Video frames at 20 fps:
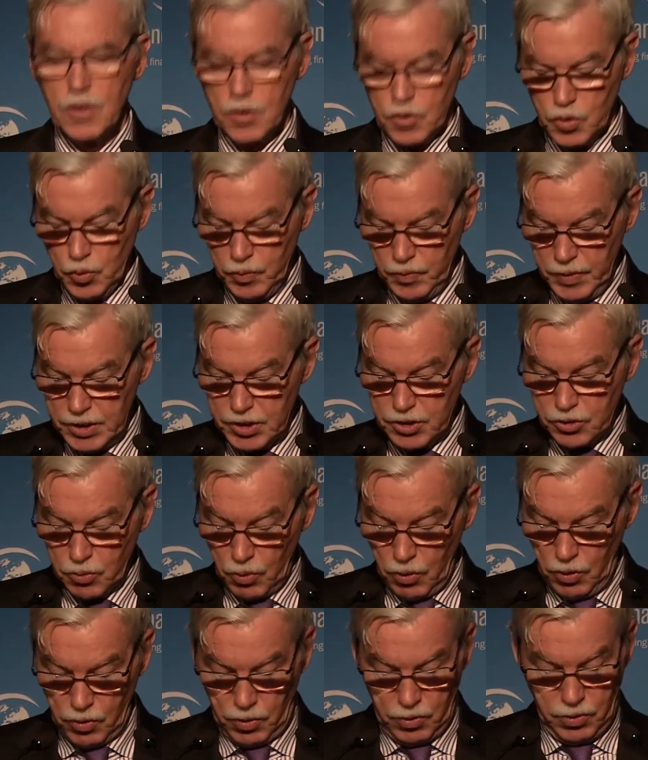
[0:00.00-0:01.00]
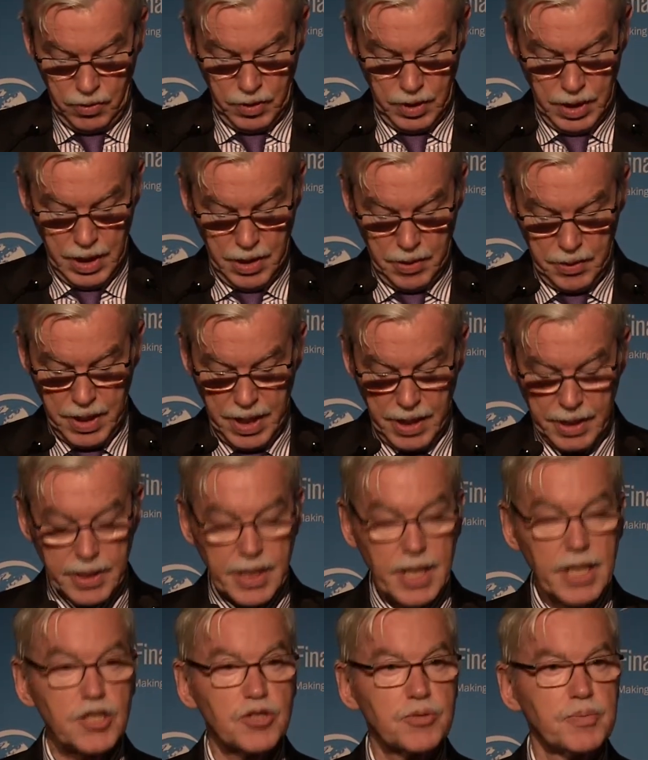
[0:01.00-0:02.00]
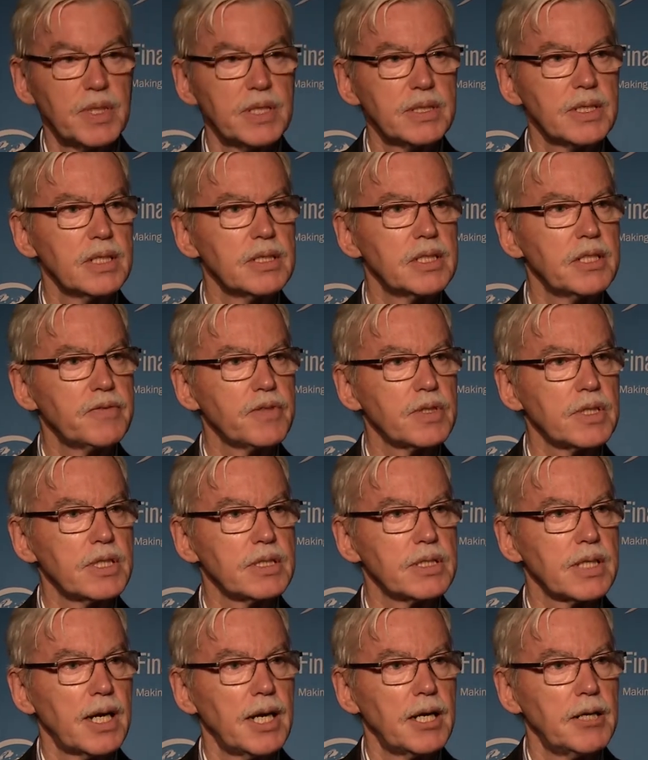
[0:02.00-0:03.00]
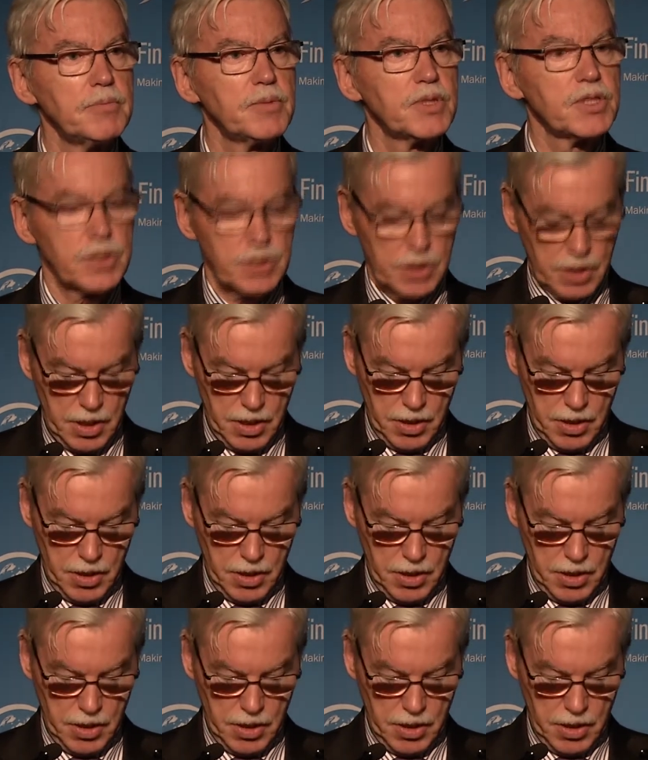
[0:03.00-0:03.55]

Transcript: to withdraw their engagement in difficult times